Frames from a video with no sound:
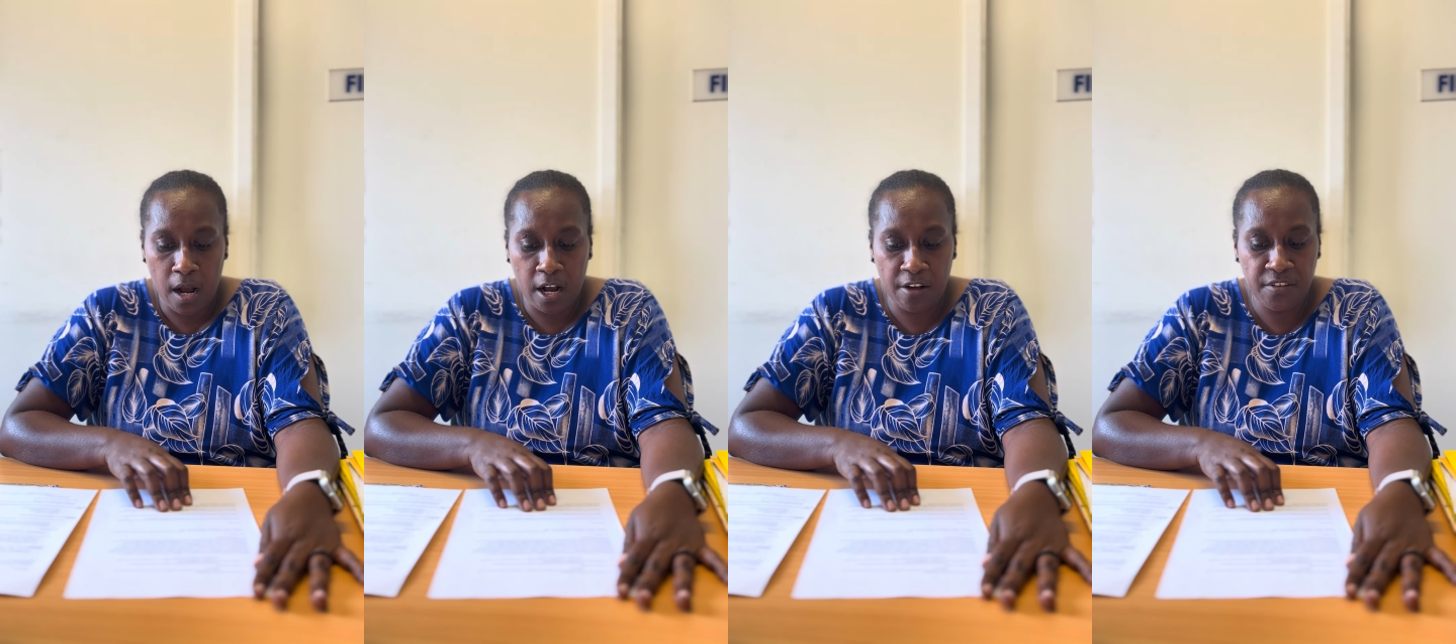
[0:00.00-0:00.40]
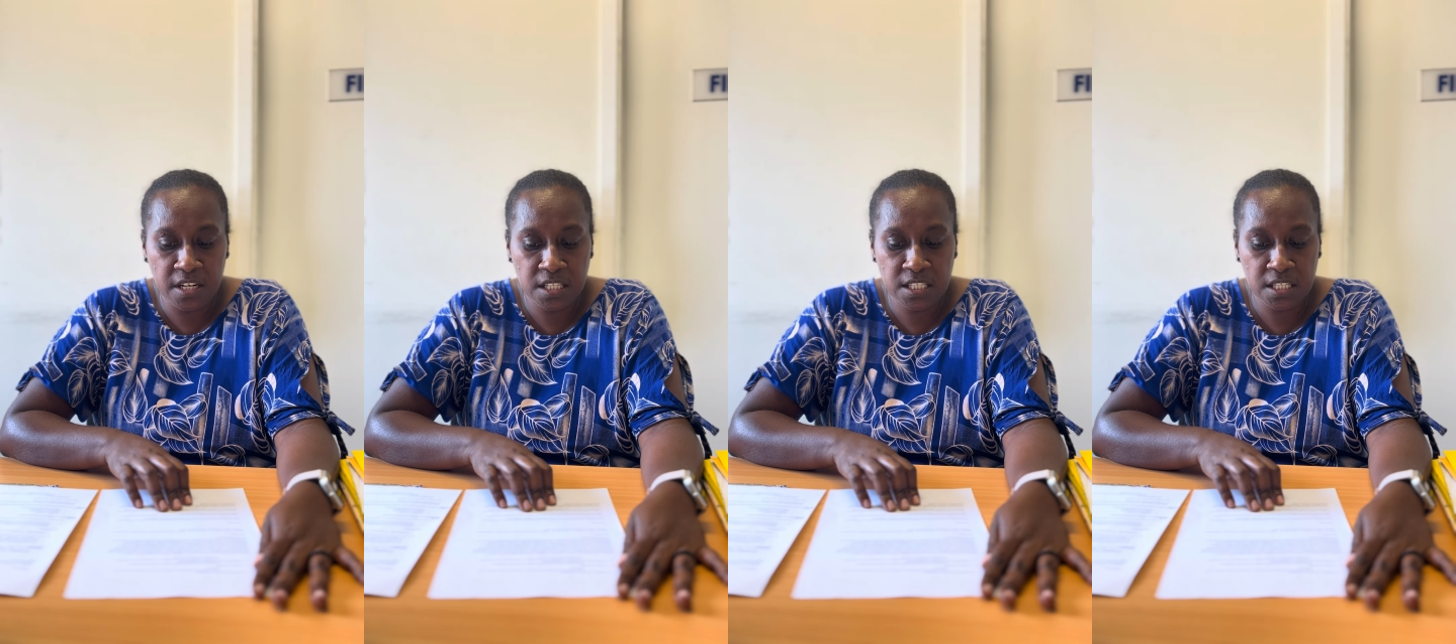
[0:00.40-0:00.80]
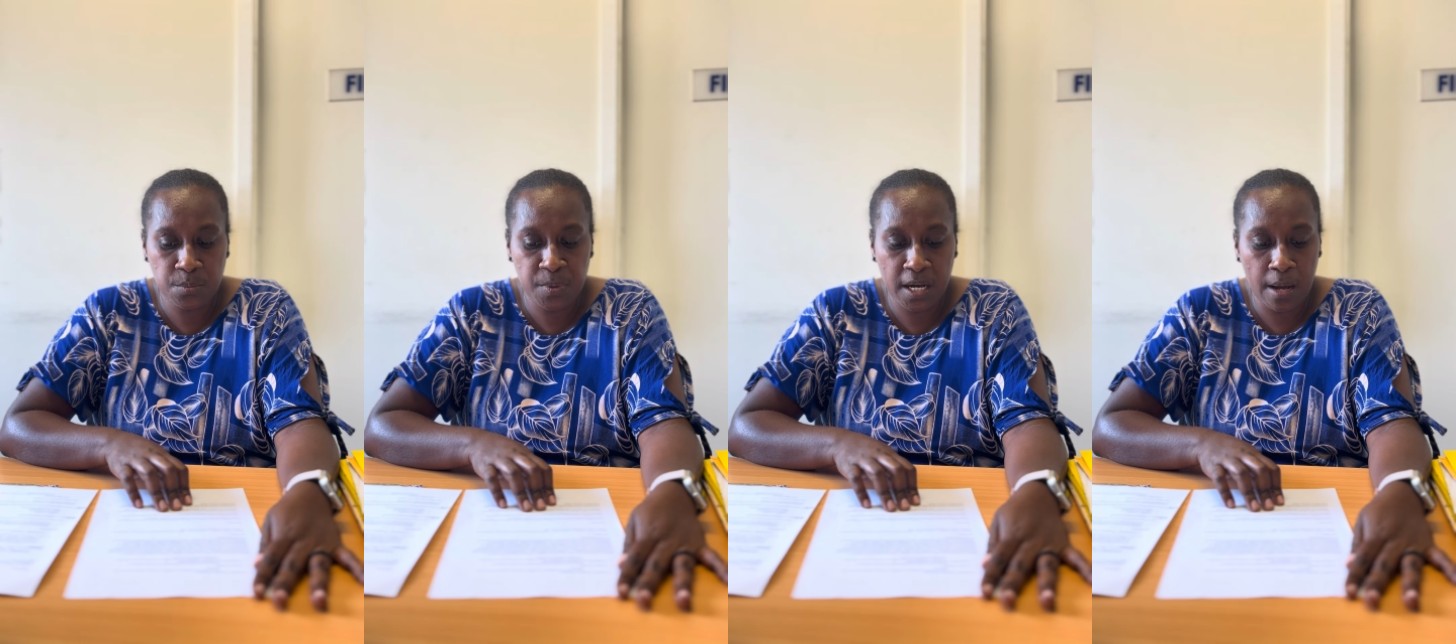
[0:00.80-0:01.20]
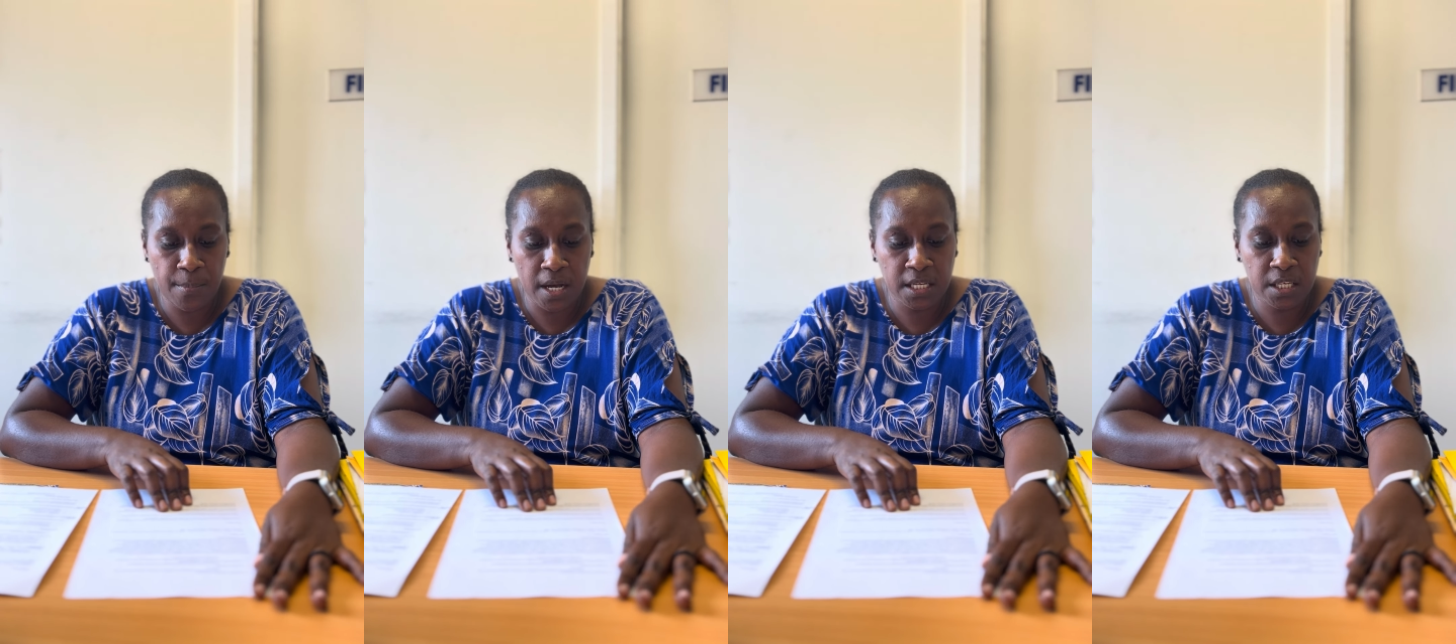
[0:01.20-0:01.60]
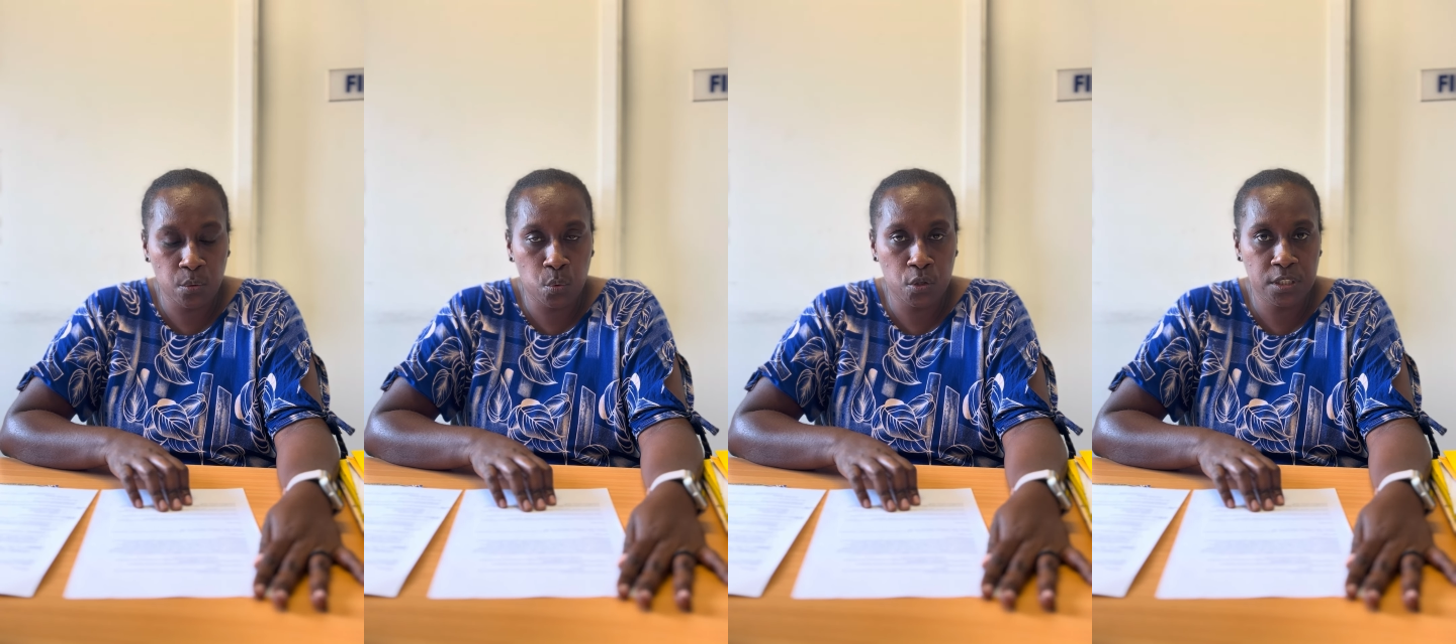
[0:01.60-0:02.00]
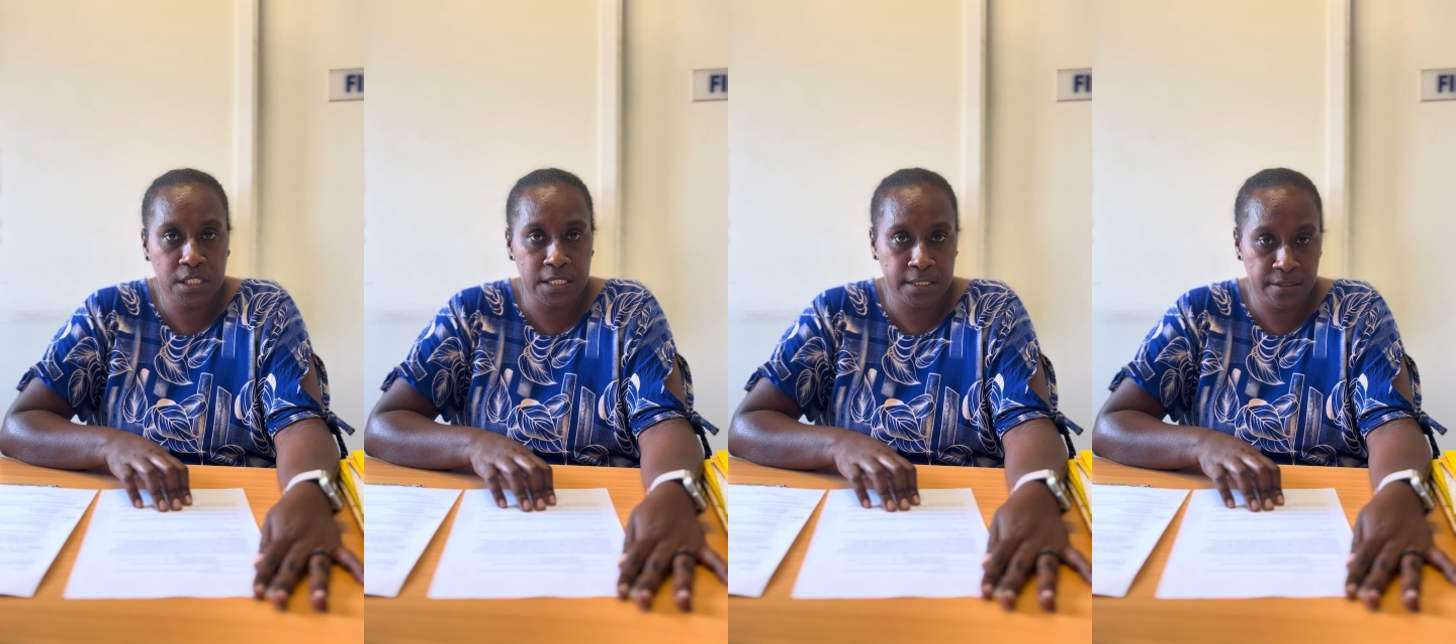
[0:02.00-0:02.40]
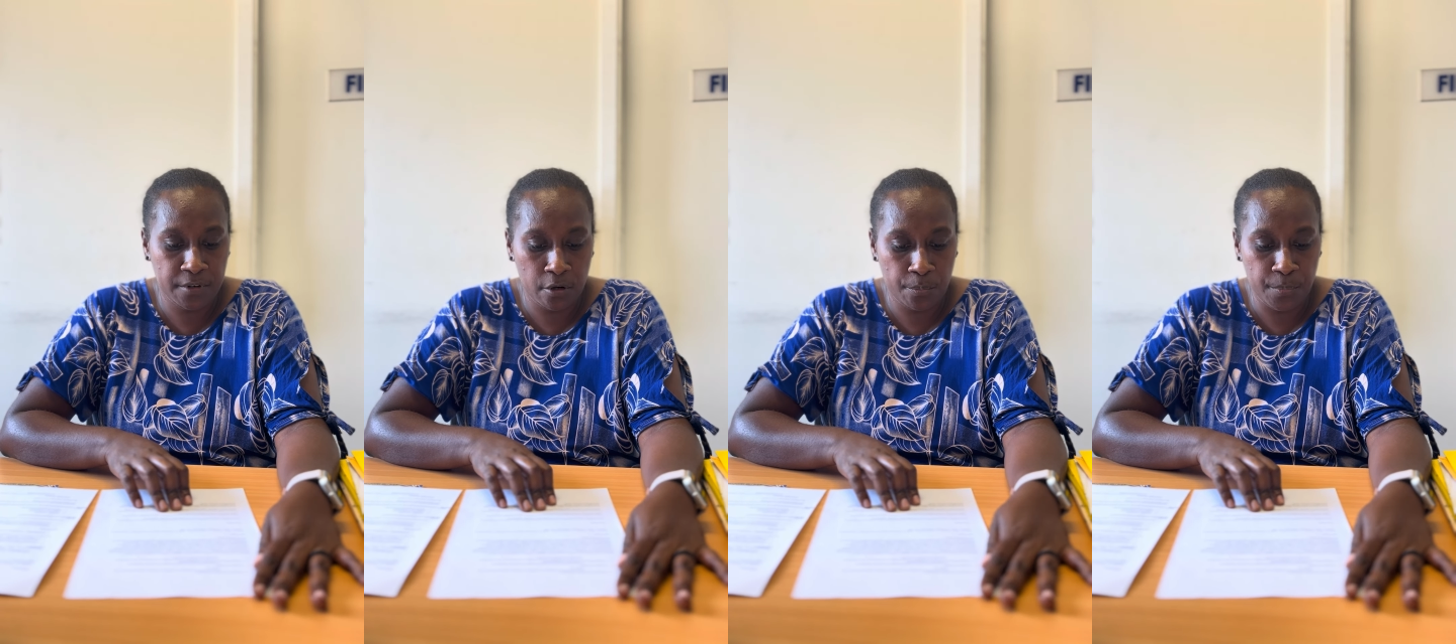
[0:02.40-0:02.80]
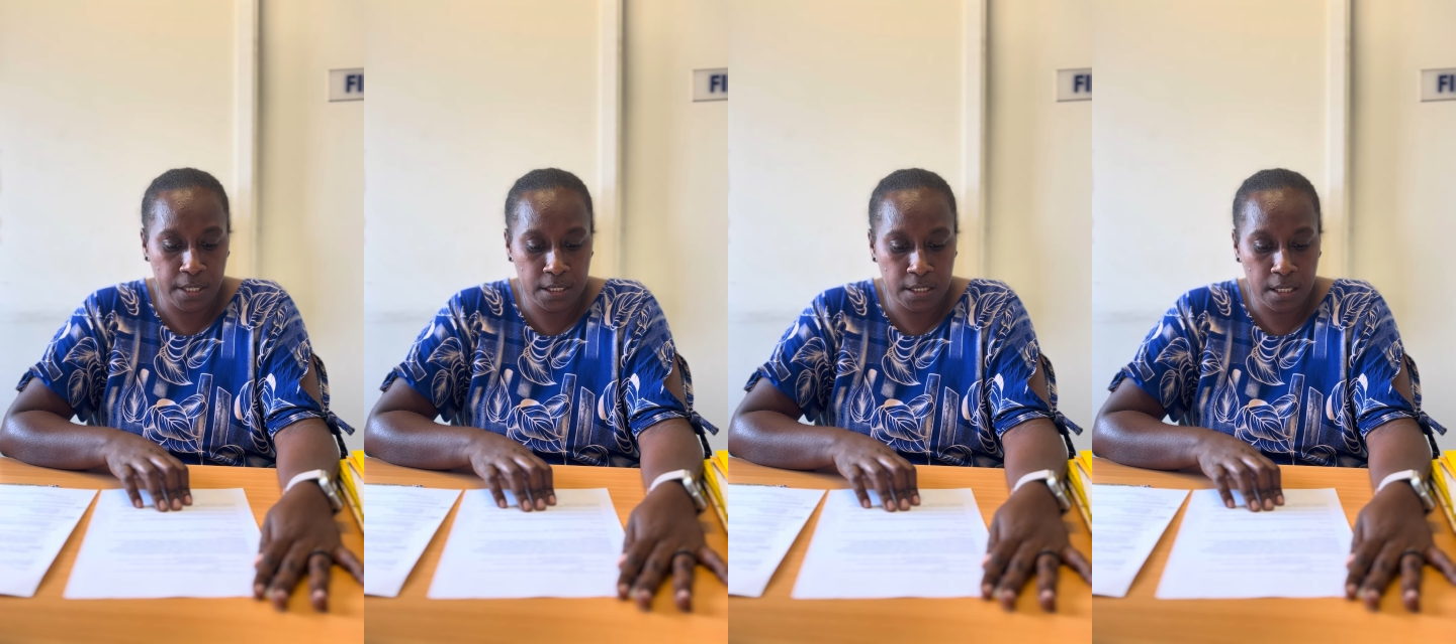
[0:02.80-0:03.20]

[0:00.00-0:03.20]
governance has become a keyword in development.